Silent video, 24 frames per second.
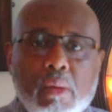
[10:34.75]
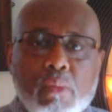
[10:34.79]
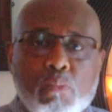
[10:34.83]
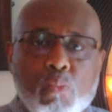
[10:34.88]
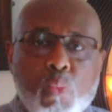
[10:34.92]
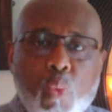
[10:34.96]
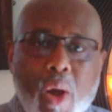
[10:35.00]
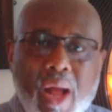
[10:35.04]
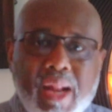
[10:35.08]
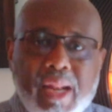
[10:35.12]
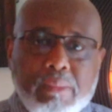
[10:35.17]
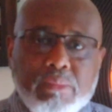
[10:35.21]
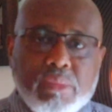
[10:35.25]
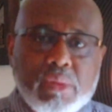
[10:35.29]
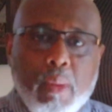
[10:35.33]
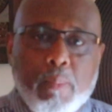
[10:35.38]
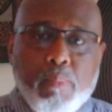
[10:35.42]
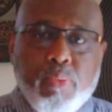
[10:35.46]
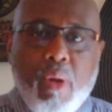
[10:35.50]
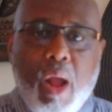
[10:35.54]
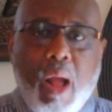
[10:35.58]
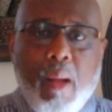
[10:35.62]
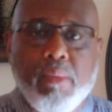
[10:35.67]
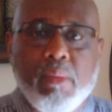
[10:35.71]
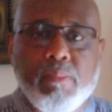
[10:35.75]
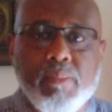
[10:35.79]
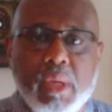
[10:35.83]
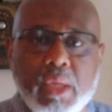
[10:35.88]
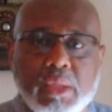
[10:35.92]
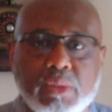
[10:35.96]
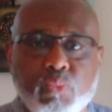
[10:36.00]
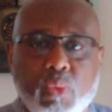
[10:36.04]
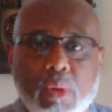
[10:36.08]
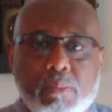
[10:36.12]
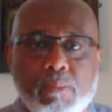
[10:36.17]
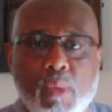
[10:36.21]
what the problem
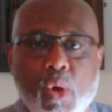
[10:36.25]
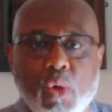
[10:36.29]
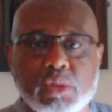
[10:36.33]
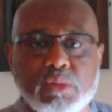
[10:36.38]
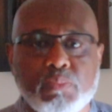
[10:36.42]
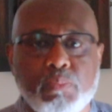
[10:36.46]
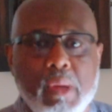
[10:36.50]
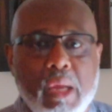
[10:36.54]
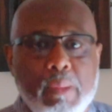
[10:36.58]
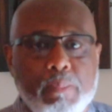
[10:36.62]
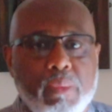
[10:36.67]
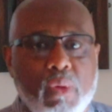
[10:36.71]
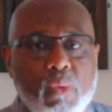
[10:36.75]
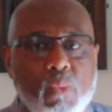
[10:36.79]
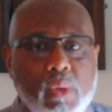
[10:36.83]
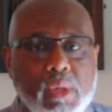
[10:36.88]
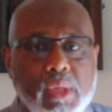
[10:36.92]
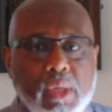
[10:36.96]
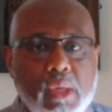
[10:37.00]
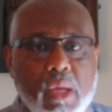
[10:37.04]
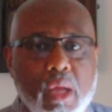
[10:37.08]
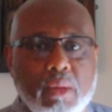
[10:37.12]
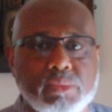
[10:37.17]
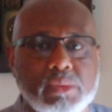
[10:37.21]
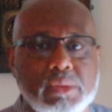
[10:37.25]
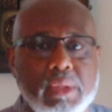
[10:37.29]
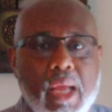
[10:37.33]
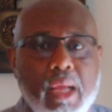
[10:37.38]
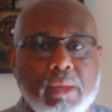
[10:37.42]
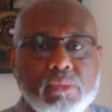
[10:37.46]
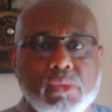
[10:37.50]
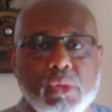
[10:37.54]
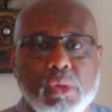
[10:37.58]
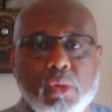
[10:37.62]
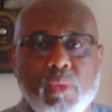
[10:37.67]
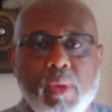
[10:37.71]
is with most people when it comes
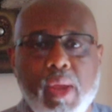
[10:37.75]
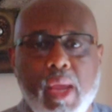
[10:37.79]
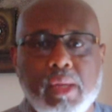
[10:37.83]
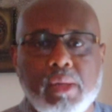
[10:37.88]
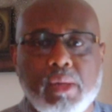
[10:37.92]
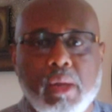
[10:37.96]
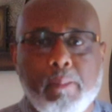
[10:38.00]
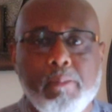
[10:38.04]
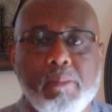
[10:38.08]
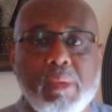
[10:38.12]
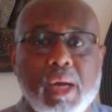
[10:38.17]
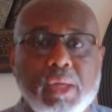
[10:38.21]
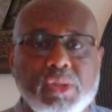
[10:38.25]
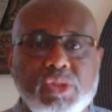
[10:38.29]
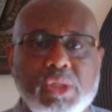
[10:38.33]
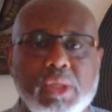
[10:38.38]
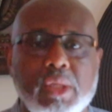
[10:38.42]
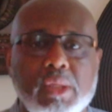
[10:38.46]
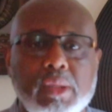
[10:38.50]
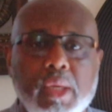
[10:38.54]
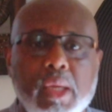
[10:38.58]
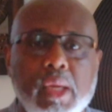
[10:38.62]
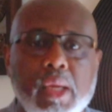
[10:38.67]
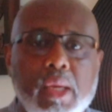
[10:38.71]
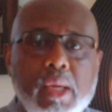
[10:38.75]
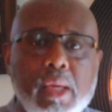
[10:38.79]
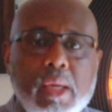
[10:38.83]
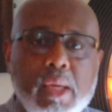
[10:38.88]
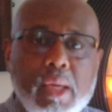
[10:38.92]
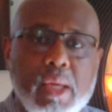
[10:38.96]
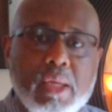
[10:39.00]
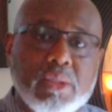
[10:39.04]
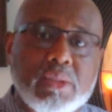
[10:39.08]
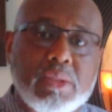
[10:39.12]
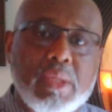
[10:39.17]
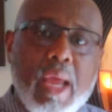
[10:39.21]
down to creating a budget
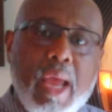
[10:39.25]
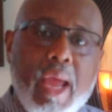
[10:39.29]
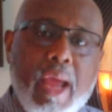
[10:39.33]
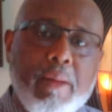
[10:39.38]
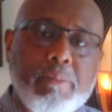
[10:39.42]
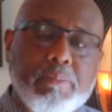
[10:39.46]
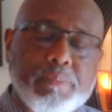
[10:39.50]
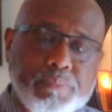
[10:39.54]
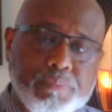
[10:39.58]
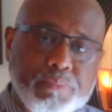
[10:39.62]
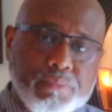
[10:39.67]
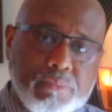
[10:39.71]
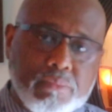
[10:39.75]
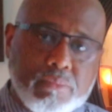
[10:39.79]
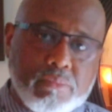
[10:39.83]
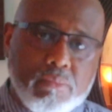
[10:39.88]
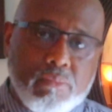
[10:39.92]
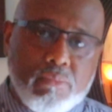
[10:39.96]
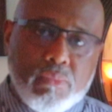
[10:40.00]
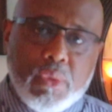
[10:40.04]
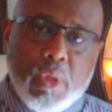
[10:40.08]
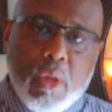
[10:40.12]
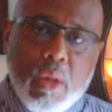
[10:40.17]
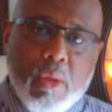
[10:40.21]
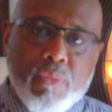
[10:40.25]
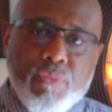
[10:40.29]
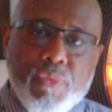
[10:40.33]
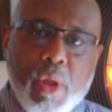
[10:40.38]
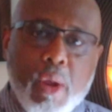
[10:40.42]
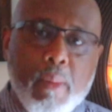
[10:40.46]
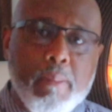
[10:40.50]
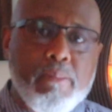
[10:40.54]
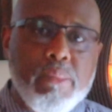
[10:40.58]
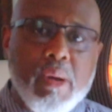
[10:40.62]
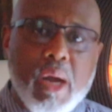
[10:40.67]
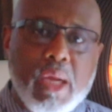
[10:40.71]
is that
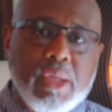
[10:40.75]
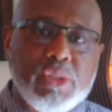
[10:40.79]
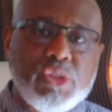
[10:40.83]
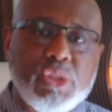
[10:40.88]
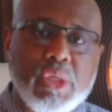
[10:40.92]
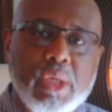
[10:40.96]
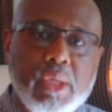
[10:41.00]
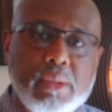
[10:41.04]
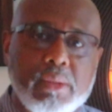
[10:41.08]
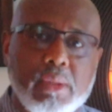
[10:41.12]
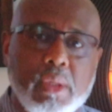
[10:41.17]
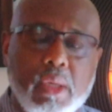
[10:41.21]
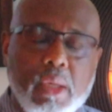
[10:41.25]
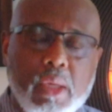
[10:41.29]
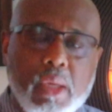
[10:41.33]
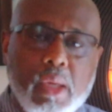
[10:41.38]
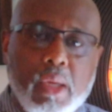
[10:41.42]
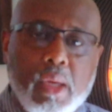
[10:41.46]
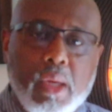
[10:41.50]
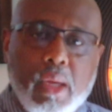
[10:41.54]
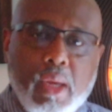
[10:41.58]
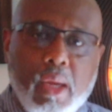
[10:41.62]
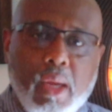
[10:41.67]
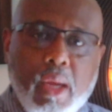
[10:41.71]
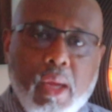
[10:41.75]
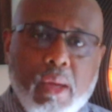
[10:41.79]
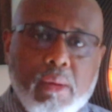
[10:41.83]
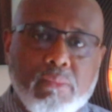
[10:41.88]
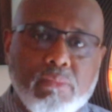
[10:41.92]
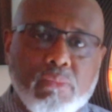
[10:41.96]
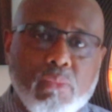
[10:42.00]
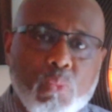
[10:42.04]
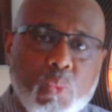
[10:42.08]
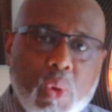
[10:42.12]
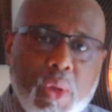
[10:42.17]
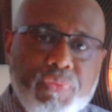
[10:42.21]
their budget,
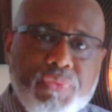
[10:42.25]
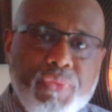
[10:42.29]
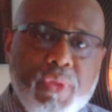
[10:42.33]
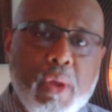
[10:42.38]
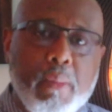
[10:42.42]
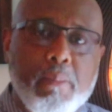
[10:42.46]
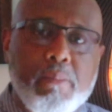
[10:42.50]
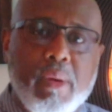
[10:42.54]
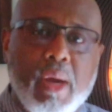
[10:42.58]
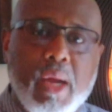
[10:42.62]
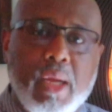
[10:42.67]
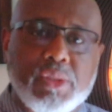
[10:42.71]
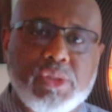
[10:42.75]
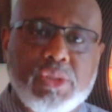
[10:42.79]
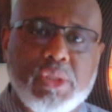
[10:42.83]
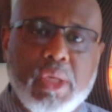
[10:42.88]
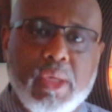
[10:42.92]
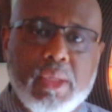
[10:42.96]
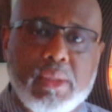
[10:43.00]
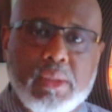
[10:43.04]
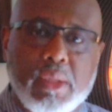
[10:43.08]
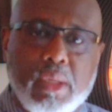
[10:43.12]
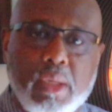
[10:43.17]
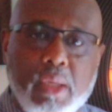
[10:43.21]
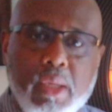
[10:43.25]
with their budget,